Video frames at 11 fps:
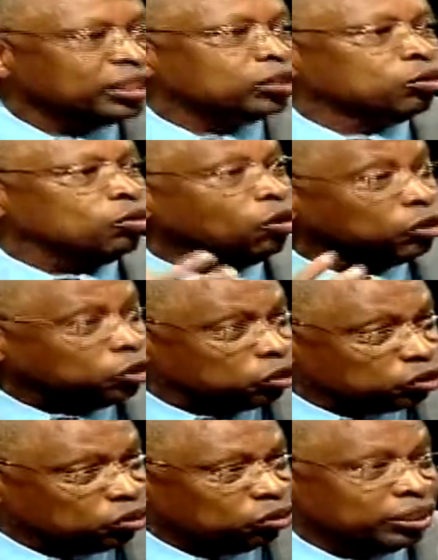it will go
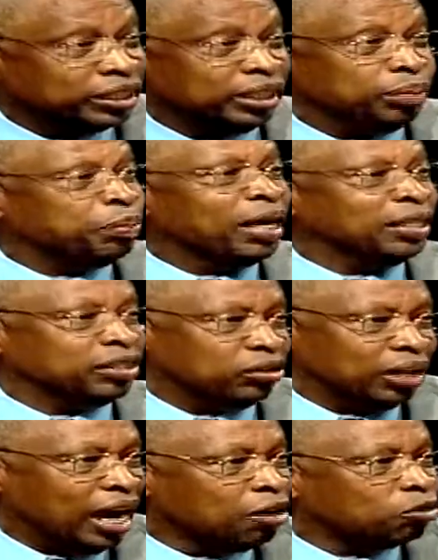slowly. It depends on how